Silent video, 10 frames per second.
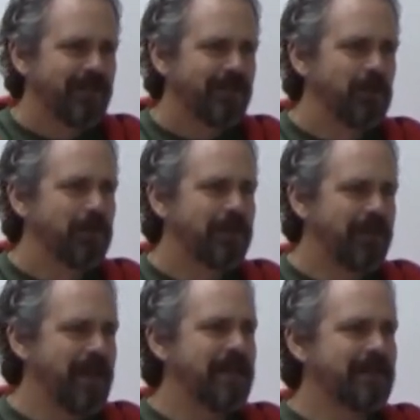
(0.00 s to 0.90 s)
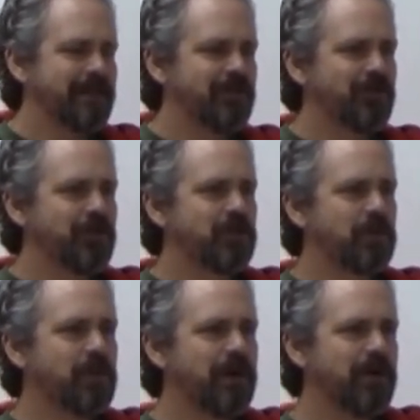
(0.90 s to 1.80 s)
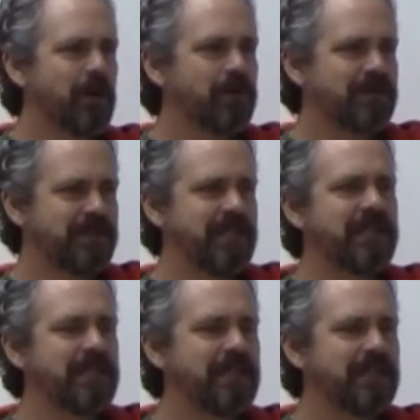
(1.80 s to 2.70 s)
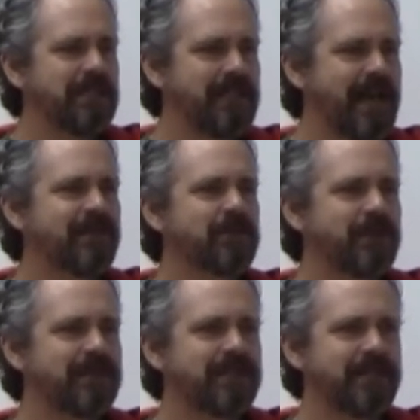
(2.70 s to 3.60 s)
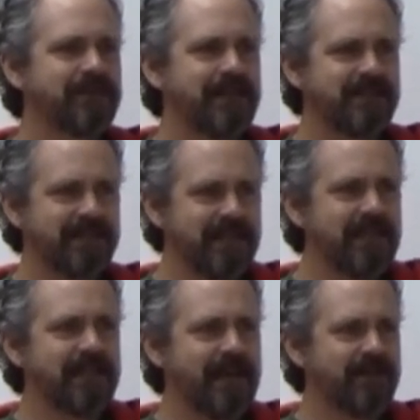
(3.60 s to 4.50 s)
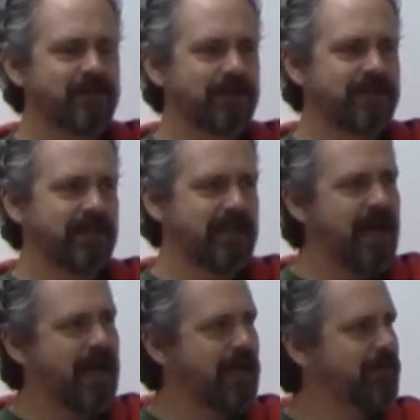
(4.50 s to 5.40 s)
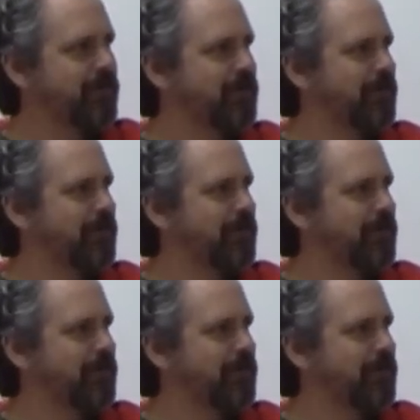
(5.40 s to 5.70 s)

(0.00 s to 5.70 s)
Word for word: You would think that the Jews would want to go see Lazarus, and if they see Lazarus alive,